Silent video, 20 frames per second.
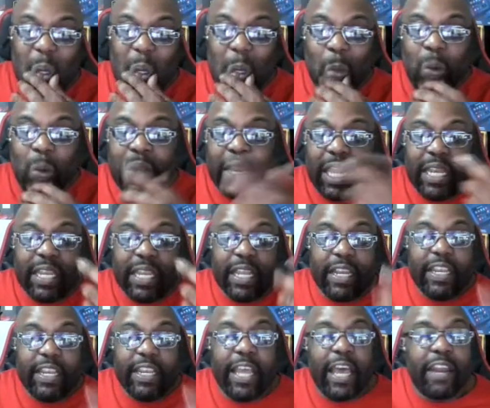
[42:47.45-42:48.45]
when they
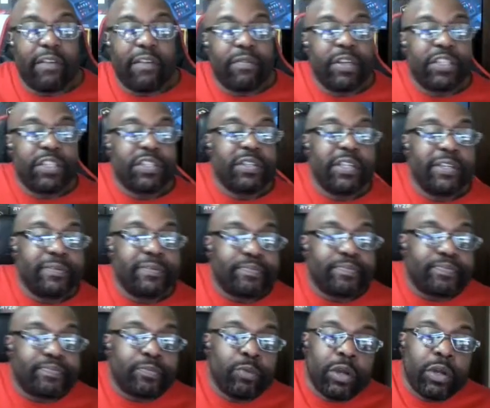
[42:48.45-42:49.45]
did that originally
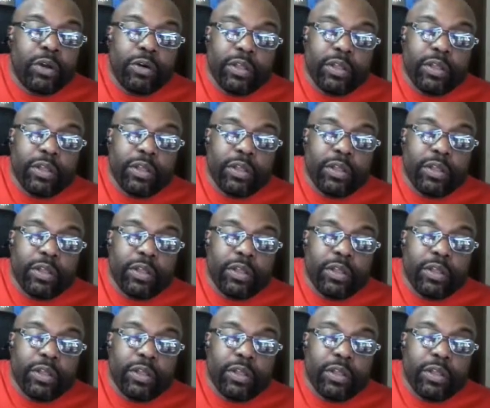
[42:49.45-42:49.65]
with